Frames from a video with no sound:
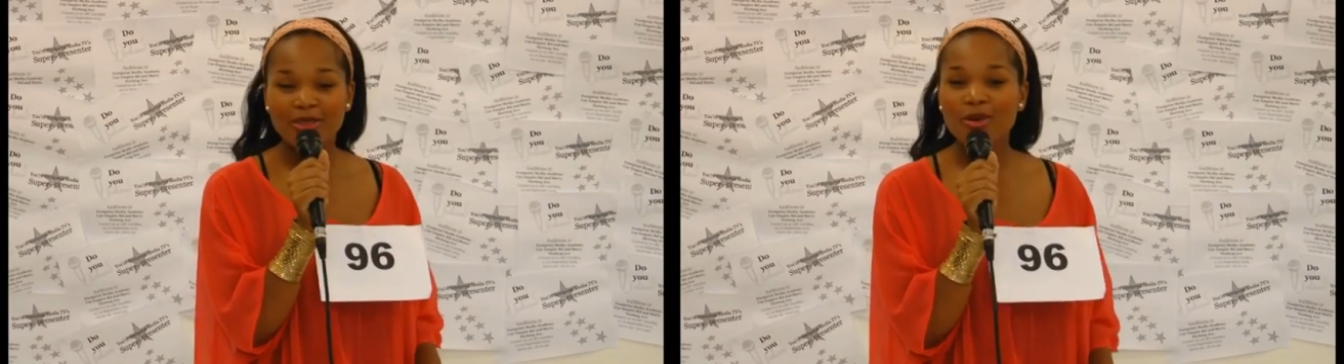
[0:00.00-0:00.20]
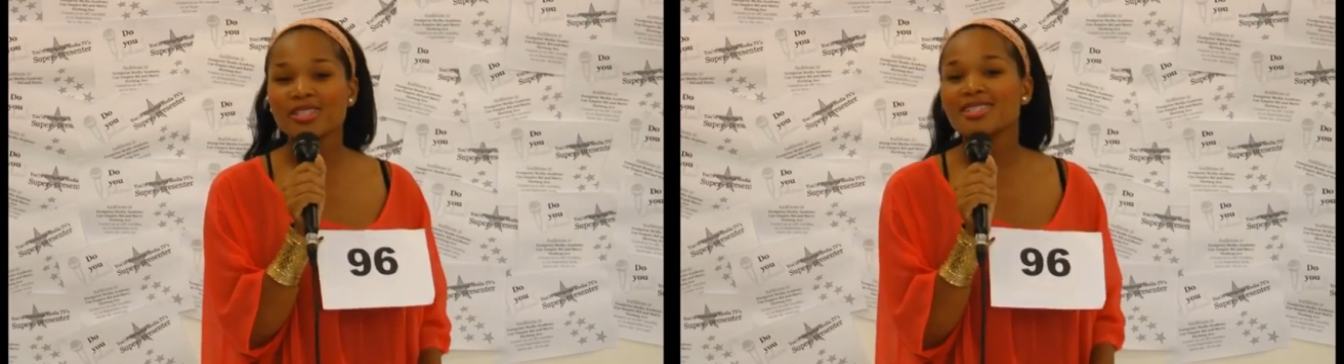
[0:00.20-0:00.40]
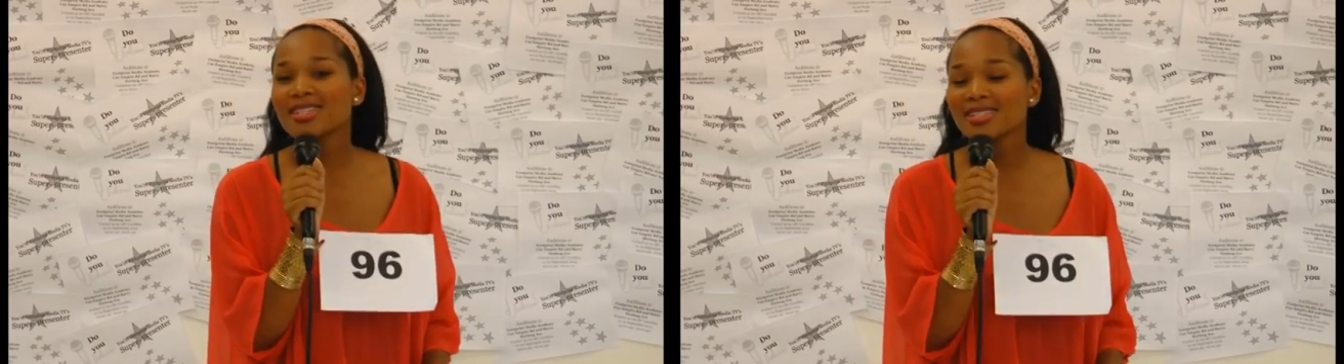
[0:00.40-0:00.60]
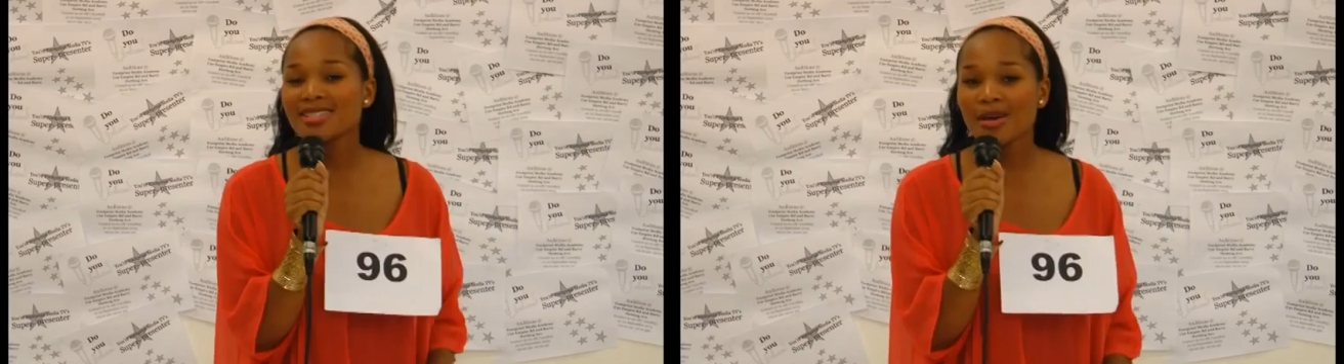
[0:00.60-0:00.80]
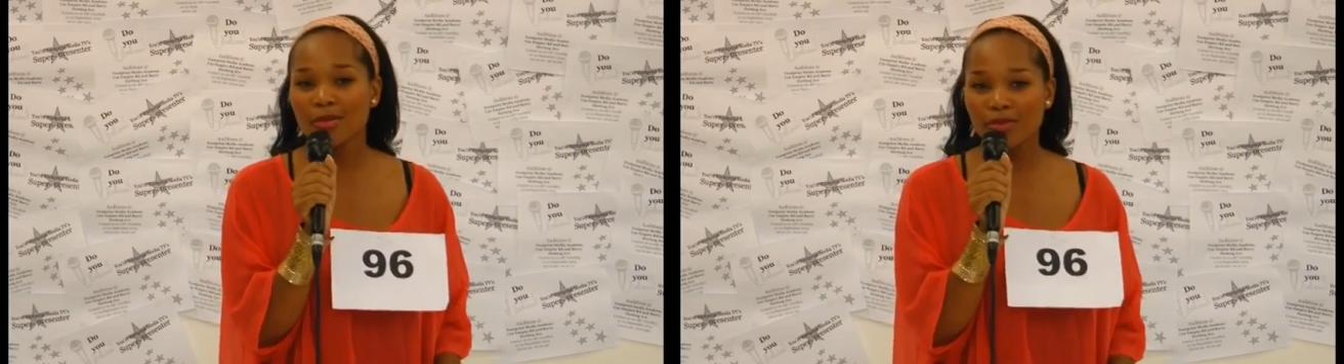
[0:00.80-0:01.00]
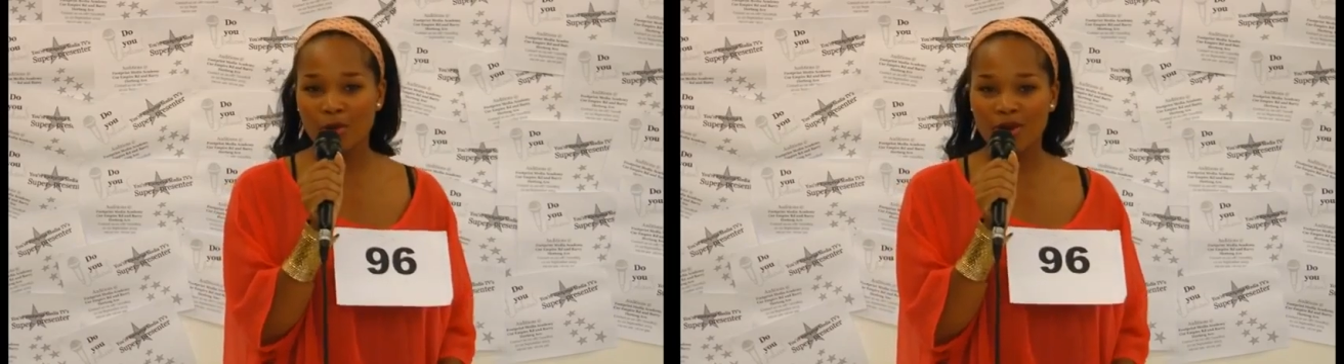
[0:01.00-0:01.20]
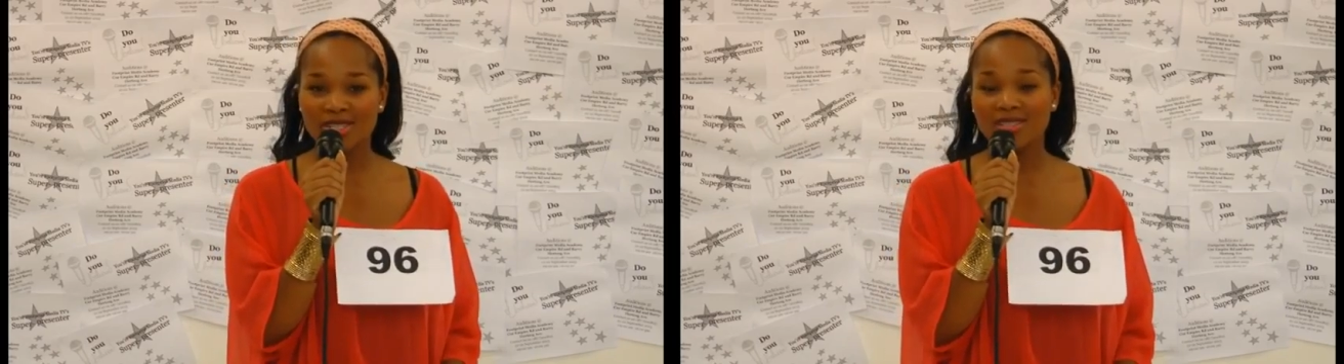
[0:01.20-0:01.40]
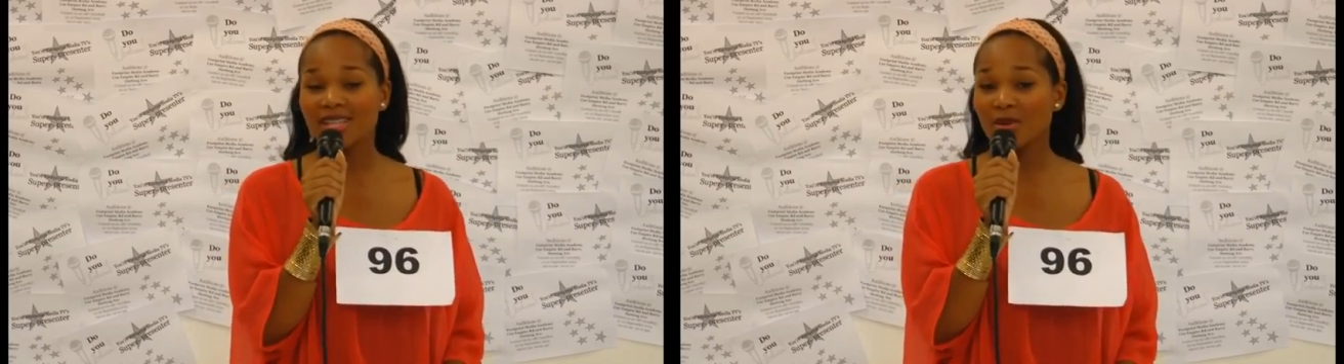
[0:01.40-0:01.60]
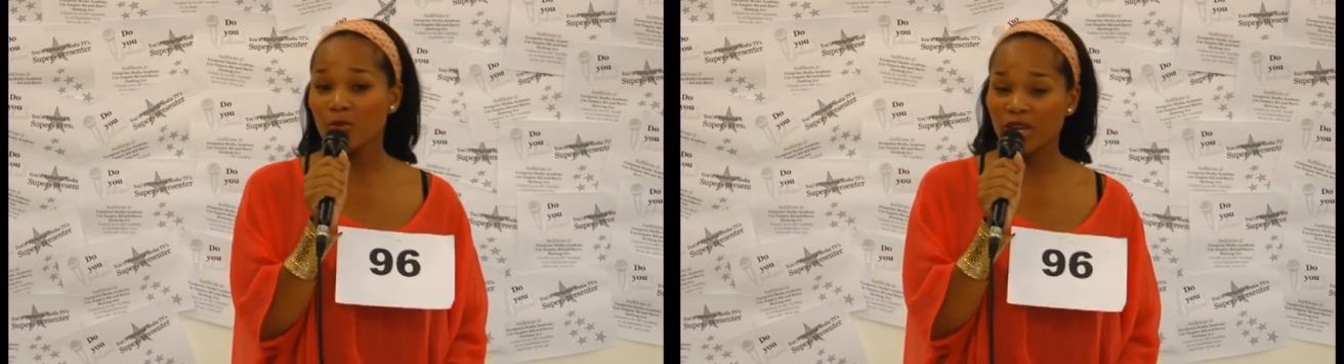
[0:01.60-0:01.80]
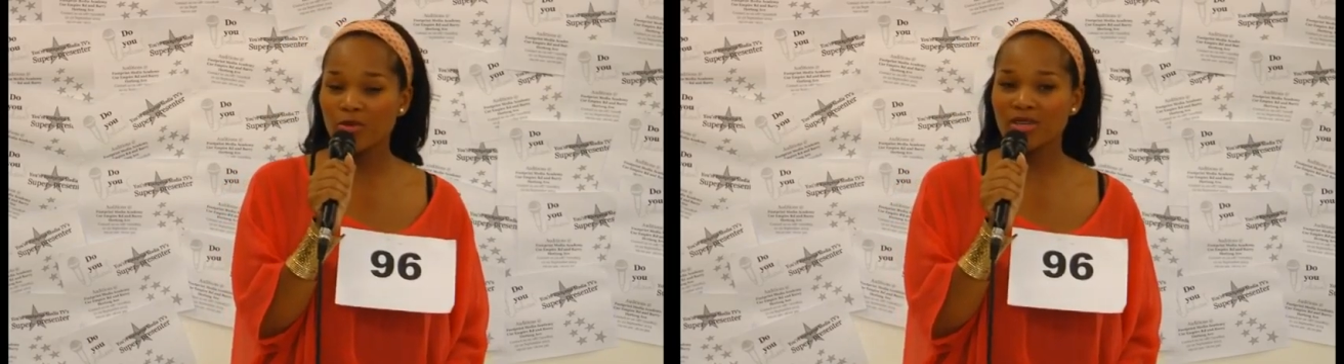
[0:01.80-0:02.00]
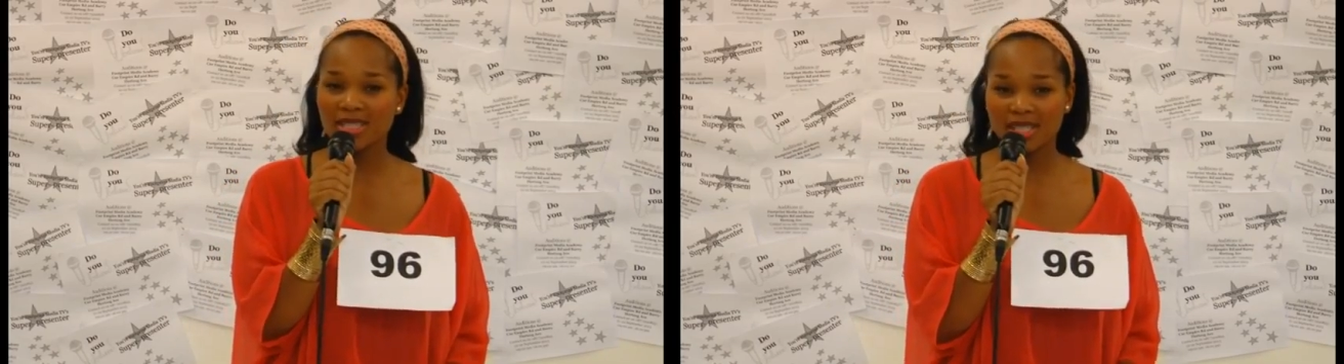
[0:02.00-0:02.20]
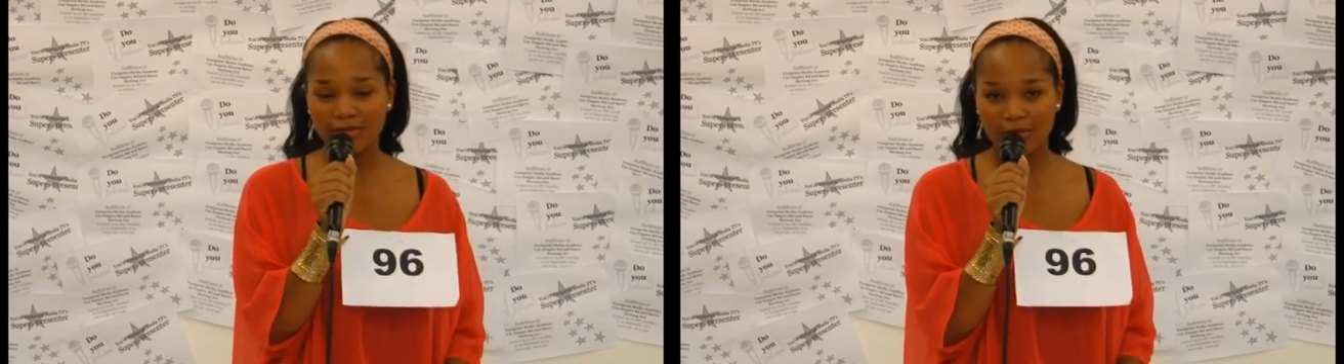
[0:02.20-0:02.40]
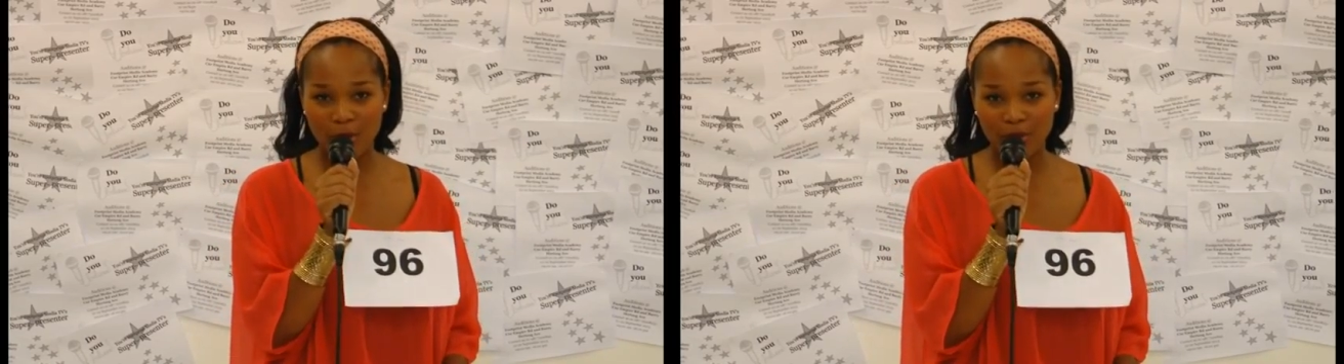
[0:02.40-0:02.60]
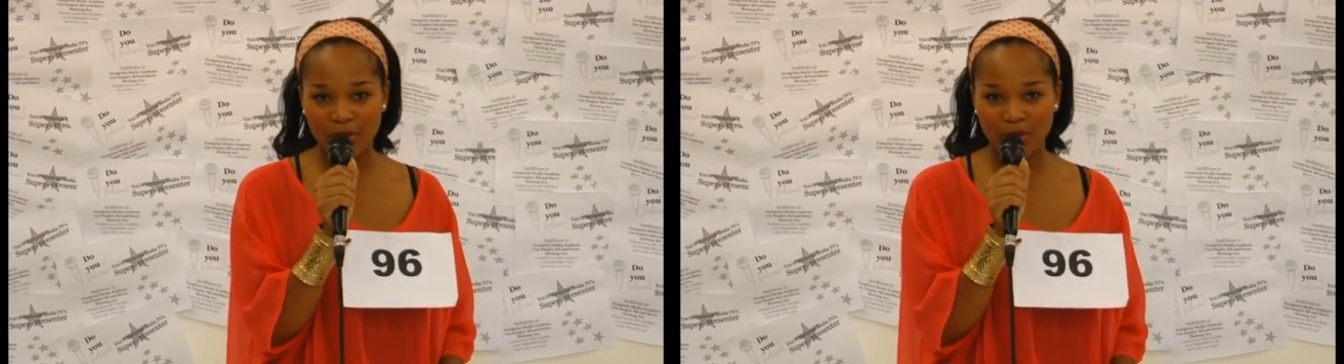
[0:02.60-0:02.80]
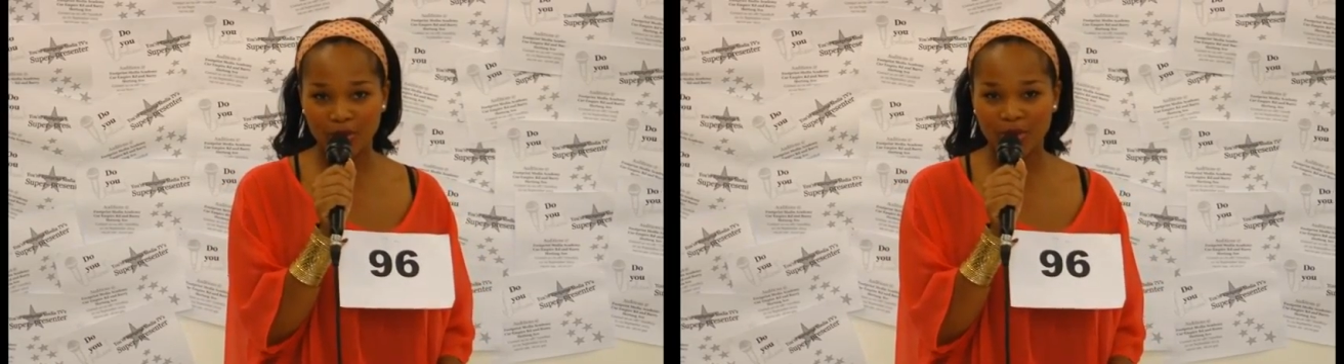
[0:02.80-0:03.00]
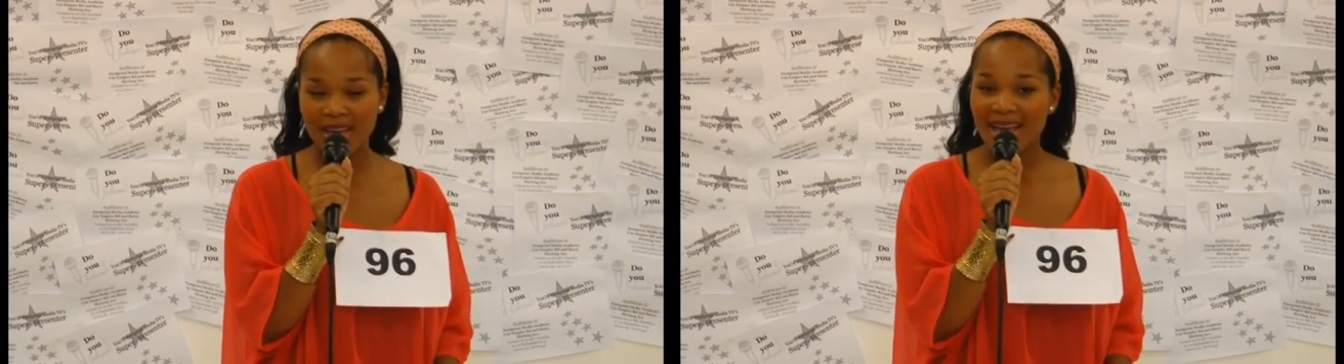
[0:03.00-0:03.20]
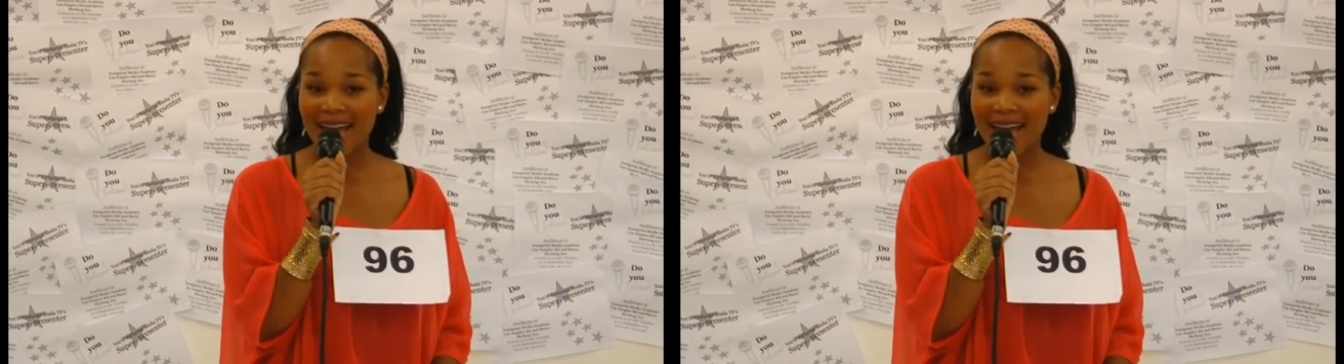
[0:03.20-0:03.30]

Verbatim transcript: those are just some of the questions that we receive from you.